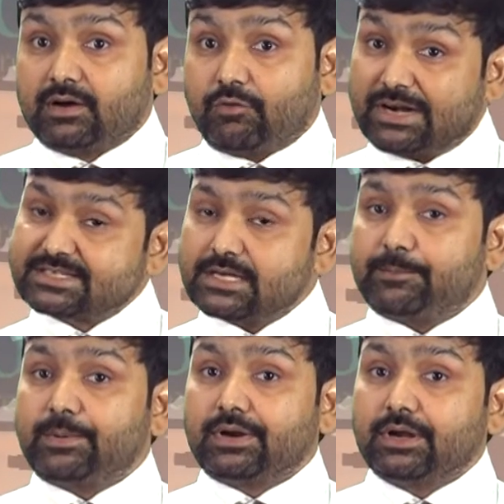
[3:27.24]
For
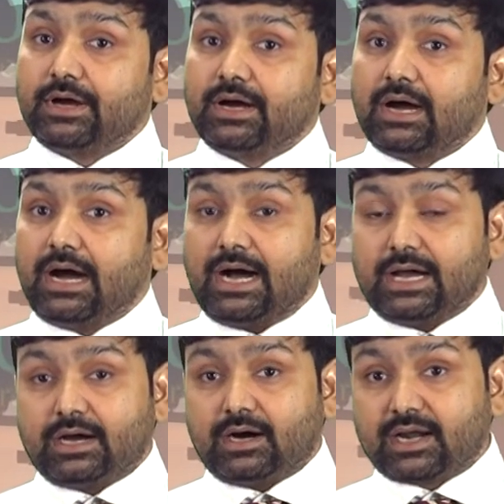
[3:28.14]
example,
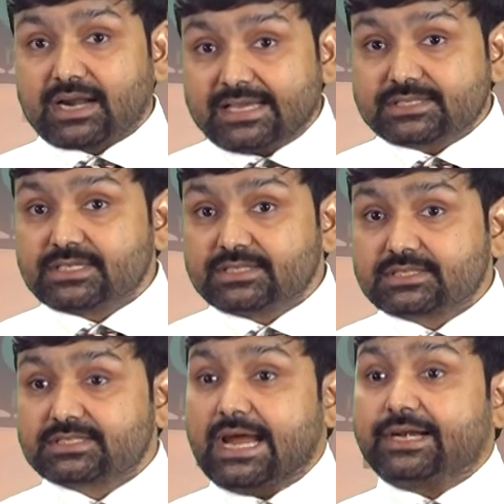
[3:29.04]
a rise in
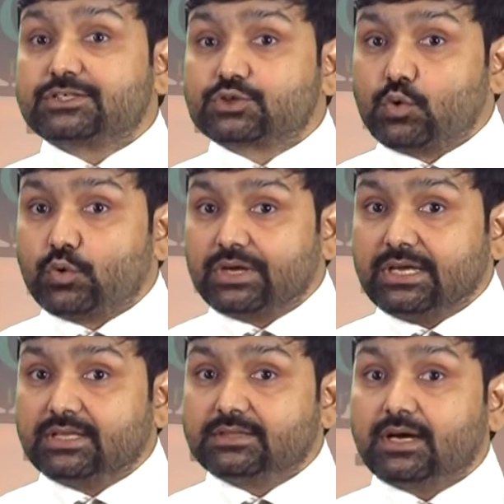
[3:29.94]
SAT score
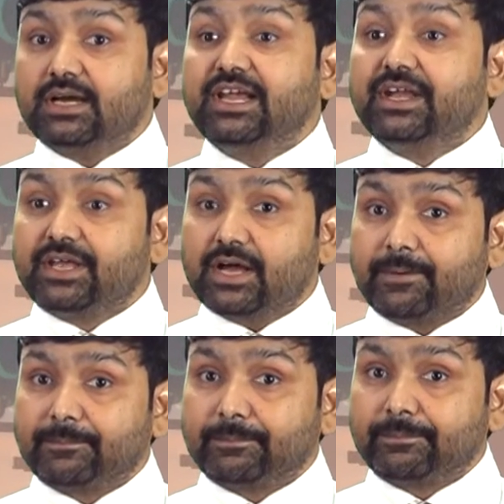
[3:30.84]
in India,
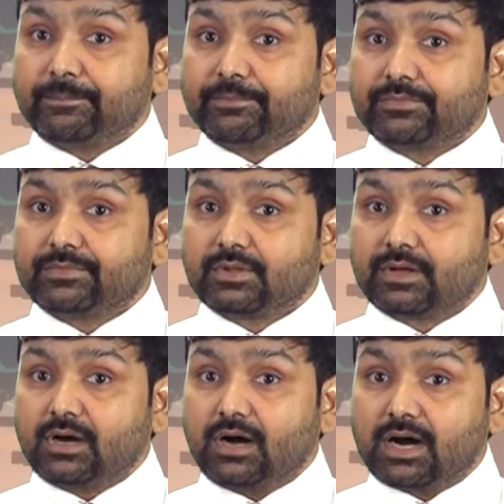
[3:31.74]

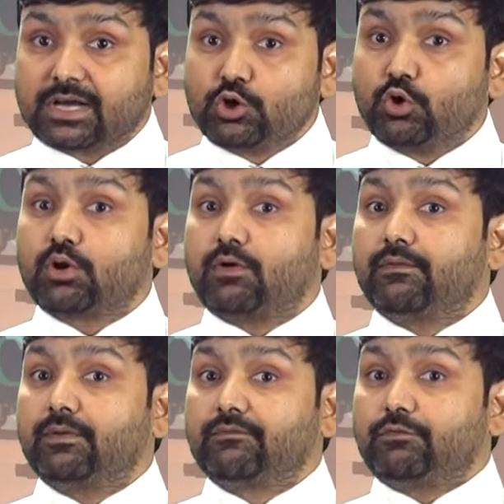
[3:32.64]
a
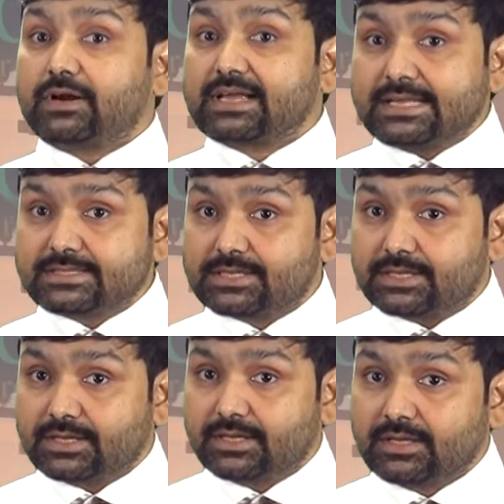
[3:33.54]
cure for
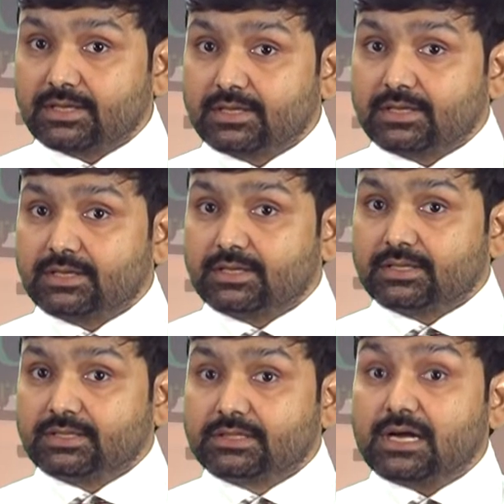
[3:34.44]
cancer,
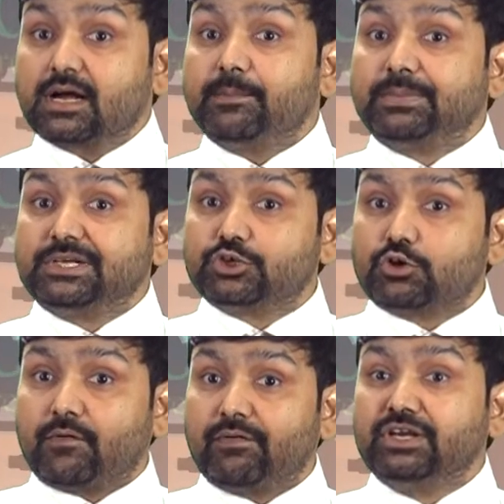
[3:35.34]
the completion
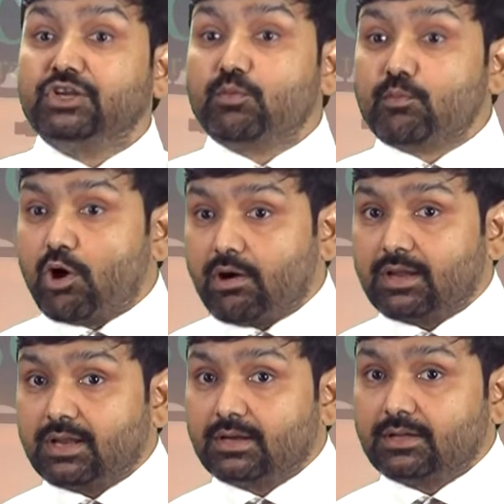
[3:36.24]
of a new
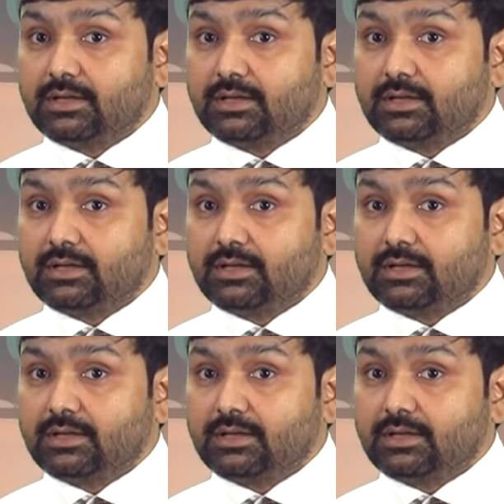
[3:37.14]
mall,